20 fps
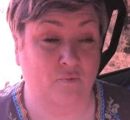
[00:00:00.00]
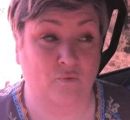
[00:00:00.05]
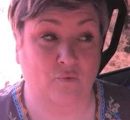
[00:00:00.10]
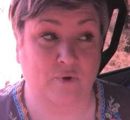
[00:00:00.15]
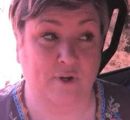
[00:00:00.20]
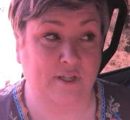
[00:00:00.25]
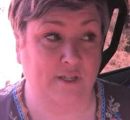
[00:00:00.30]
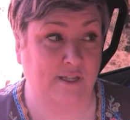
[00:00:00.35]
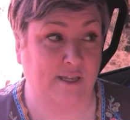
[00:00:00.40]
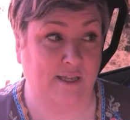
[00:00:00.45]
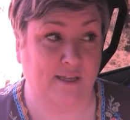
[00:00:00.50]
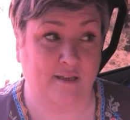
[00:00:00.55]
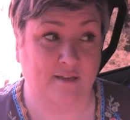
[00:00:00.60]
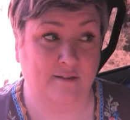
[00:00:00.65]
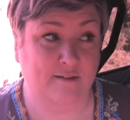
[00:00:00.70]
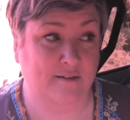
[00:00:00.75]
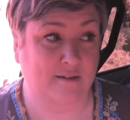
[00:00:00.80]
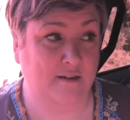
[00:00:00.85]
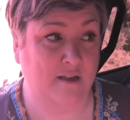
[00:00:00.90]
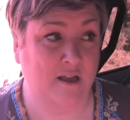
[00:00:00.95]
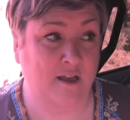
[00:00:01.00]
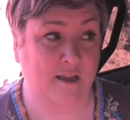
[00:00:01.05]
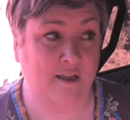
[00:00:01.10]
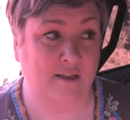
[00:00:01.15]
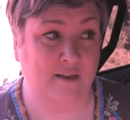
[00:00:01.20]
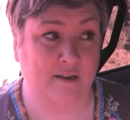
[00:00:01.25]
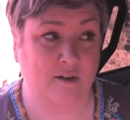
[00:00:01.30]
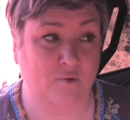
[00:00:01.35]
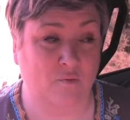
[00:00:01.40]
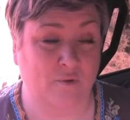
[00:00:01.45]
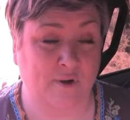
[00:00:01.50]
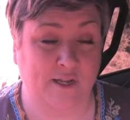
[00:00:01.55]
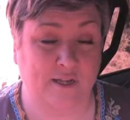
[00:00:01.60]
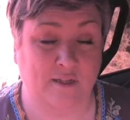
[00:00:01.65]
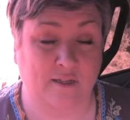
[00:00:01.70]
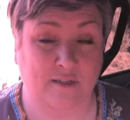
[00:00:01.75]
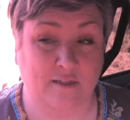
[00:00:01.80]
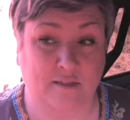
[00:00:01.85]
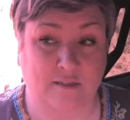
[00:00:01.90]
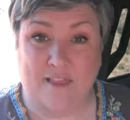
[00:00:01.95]
Really
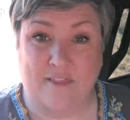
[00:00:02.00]
unreal.